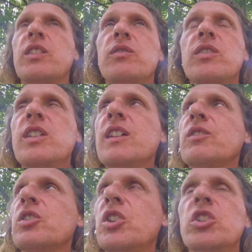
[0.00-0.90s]
I've
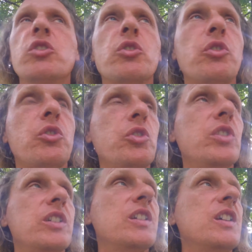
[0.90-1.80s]
never
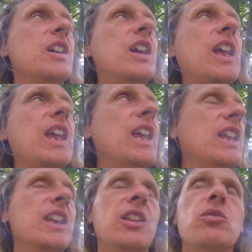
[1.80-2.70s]
understood
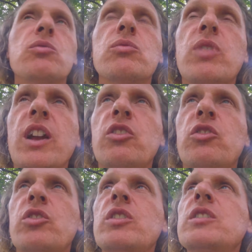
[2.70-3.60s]
any
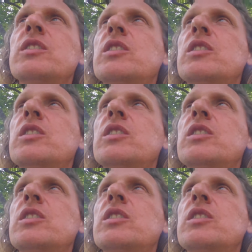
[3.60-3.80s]
rational,